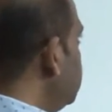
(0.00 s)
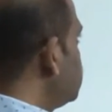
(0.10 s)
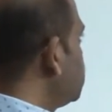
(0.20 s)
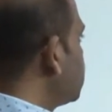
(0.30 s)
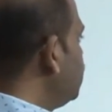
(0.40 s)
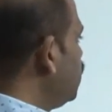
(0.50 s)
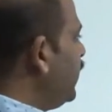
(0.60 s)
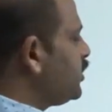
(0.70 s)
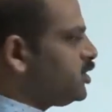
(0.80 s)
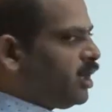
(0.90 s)
So the
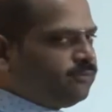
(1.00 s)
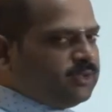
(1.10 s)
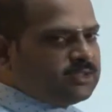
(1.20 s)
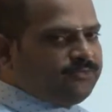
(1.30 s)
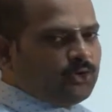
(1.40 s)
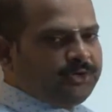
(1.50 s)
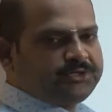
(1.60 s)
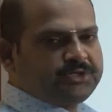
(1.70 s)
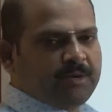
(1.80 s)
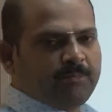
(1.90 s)
continuation of this, if you are going to
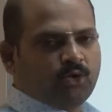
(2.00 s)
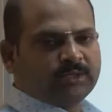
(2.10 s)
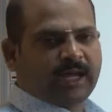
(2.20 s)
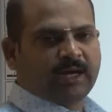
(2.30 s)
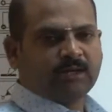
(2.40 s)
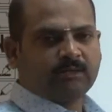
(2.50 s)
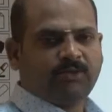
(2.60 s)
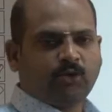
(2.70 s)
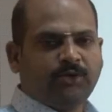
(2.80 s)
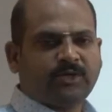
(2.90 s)
see about that,
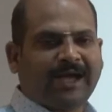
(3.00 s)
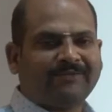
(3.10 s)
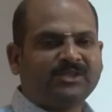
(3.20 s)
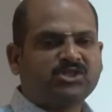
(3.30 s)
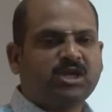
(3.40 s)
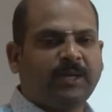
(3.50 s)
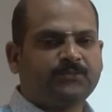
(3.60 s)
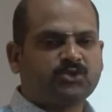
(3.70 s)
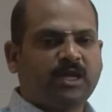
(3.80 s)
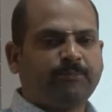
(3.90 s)
we are going to have the
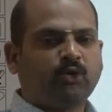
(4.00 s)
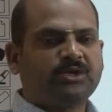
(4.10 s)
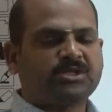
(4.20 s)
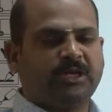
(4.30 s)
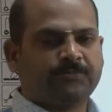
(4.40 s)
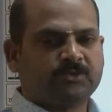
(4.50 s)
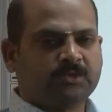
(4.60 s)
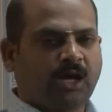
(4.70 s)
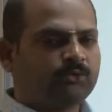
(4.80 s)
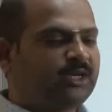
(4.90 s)
shapes, neighborhood shapes,
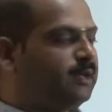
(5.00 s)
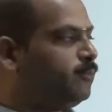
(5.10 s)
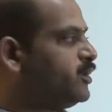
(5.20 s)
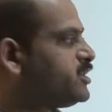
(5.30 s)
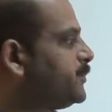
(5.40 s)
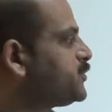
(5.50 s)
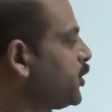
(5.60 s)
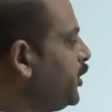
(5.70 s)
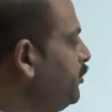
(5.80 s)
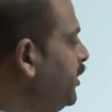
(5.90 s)
how the neighborhood shapes are
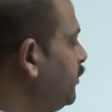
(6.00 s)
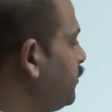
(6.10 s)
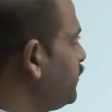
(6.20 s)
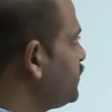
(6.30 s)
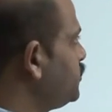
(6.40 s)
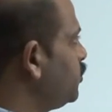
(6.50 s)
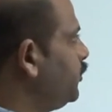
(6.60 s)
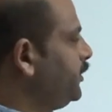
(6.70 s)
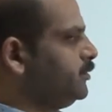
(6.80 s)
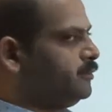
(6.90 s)
going to get present
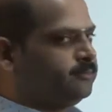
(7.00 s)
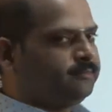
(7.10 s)
over here.